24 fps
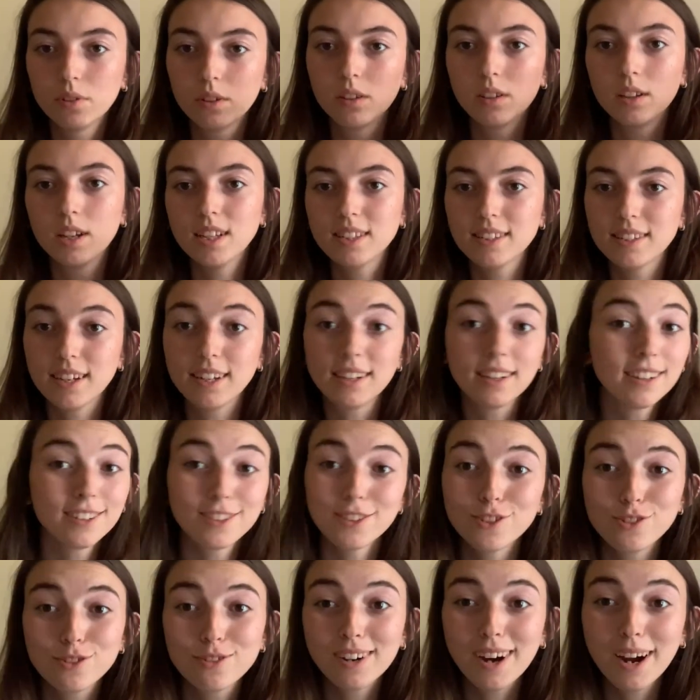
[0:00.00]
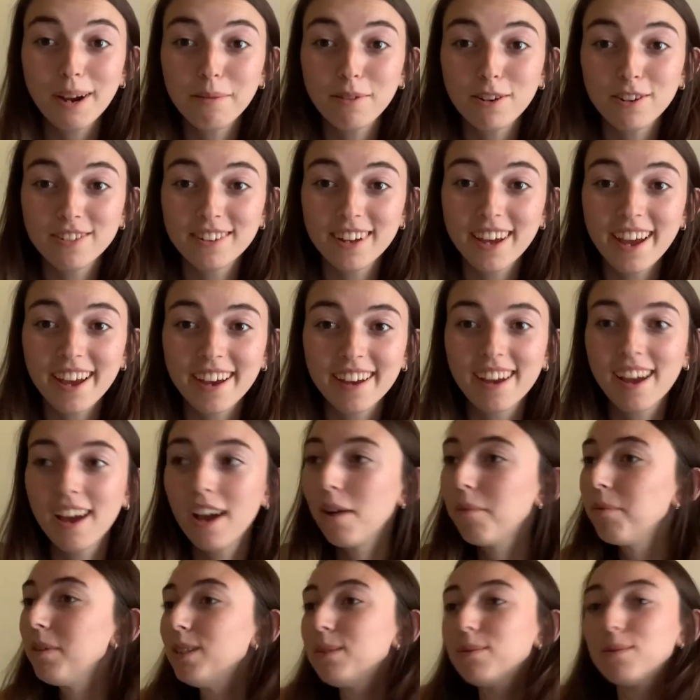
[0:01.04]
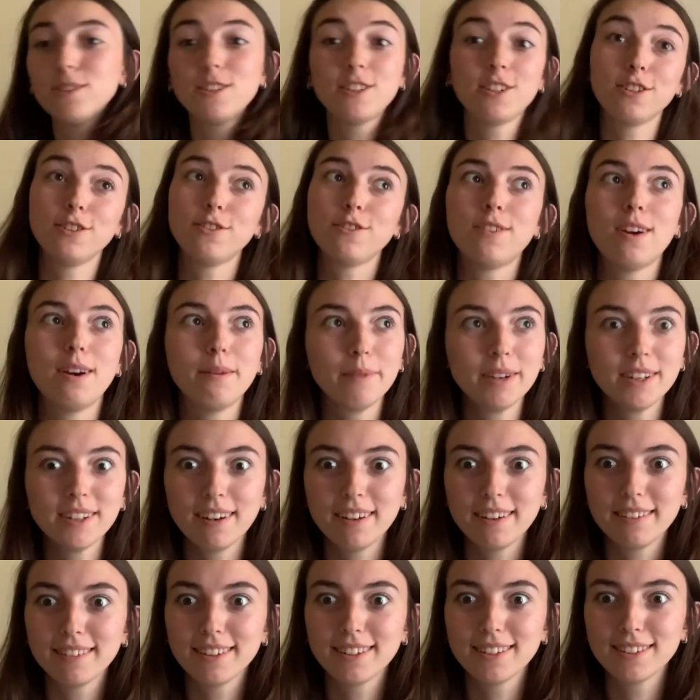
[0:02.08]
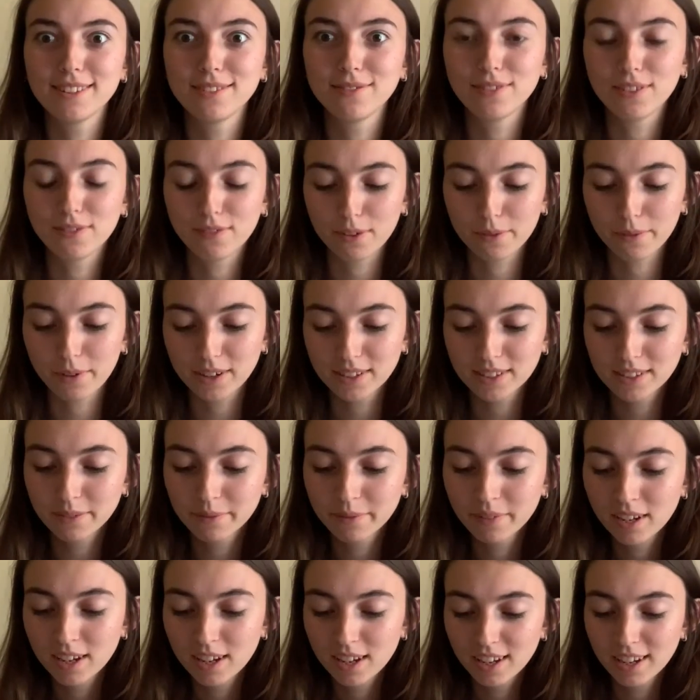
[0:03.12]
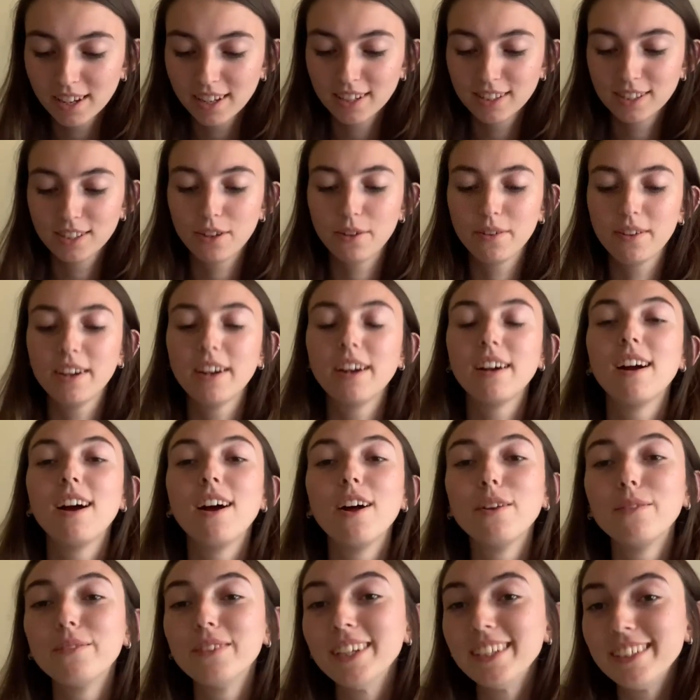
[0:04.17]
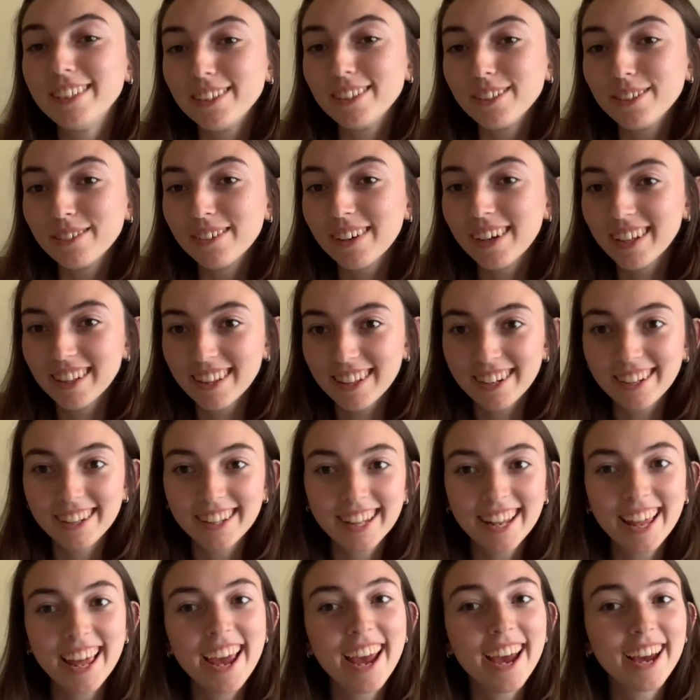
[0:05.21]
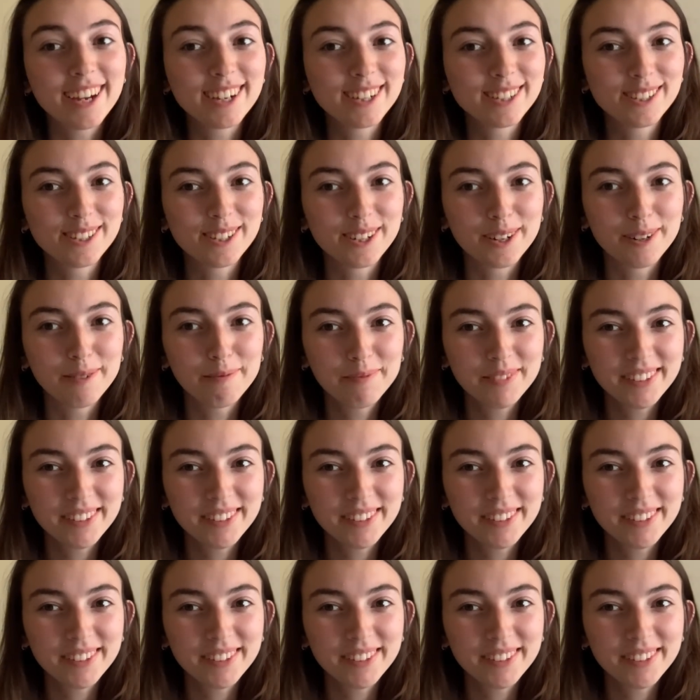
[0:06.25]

it's like, describe your day. How am I supposed to describe my day in less than 50 words? So here, I'll read you a little excerpt